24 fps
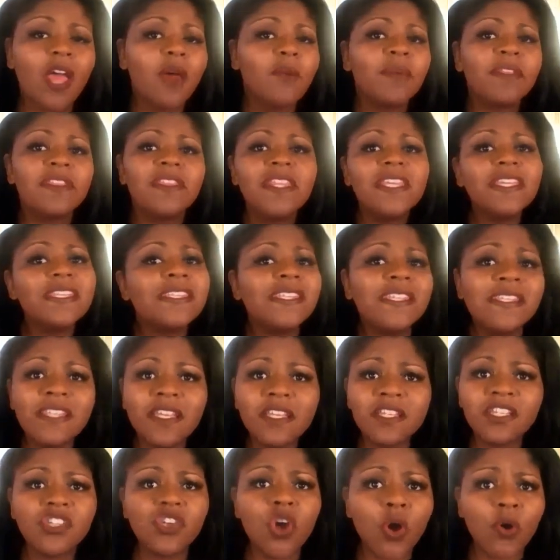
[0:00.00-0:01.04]
But this is
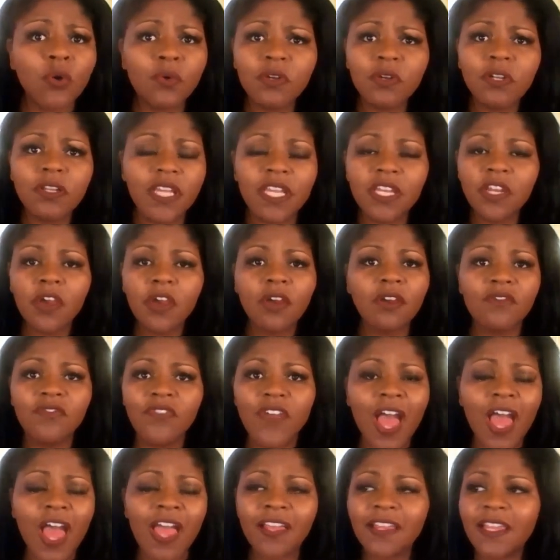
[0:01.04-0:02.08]
a totally known
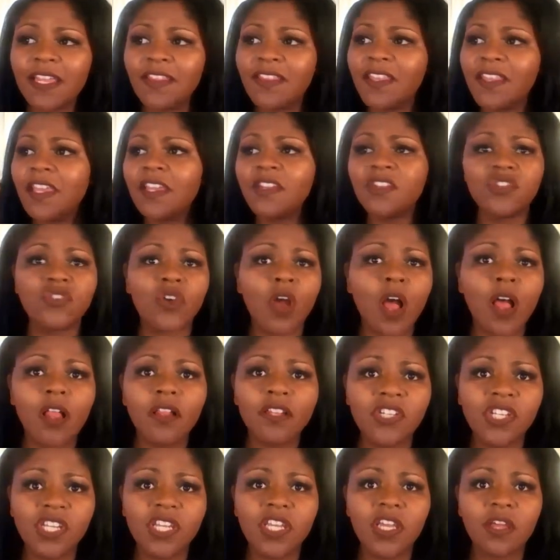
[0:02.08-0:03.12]
fact in the
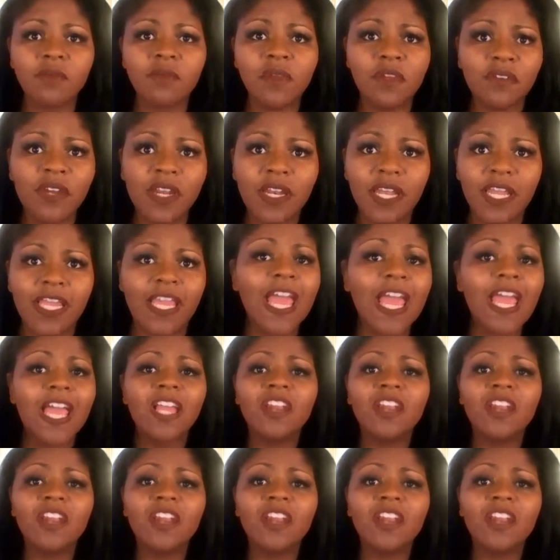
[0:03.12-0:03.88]
astrology community.